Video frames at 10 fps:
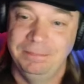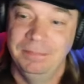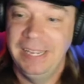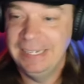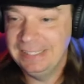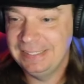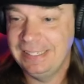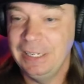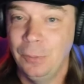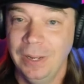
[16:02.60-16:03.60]
end
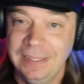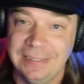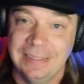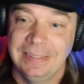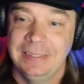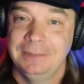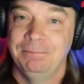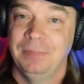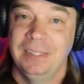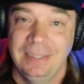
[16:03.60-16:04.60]
sequence,
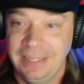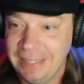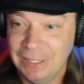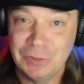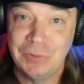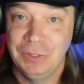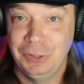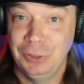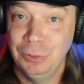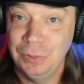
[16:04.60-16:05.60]
kills the
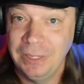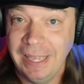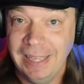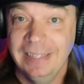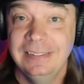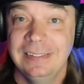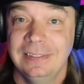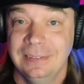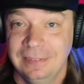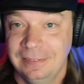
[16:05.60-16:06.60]
two kids,
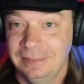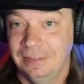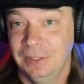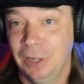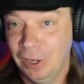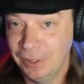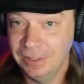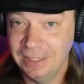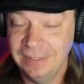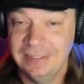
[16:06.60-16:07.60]
the
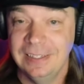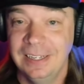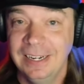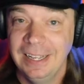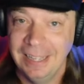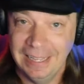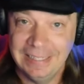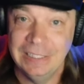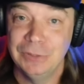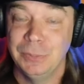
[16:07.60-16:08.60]
daughter and the son, and
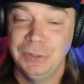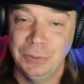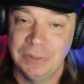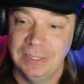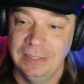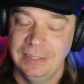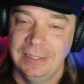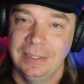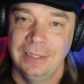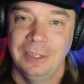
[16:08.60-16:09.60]
kills Medusa.
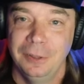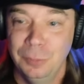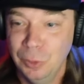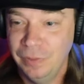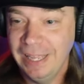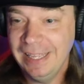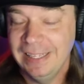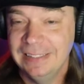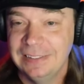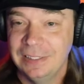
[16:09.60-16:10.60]
The movie
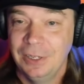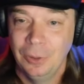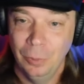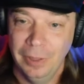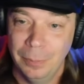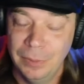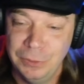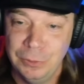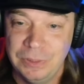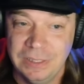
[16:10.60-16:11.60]
ends with
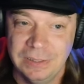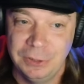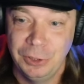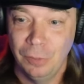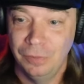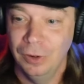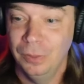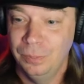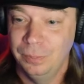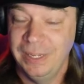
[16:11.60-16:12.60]
Medusa's
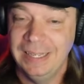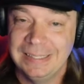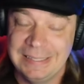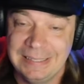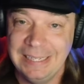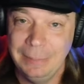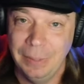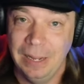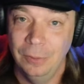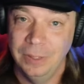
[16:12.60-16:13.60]
chauffeur being asleep
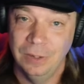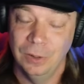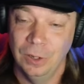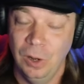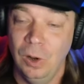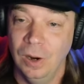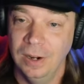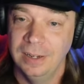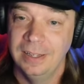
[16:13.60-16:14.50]
out in her car.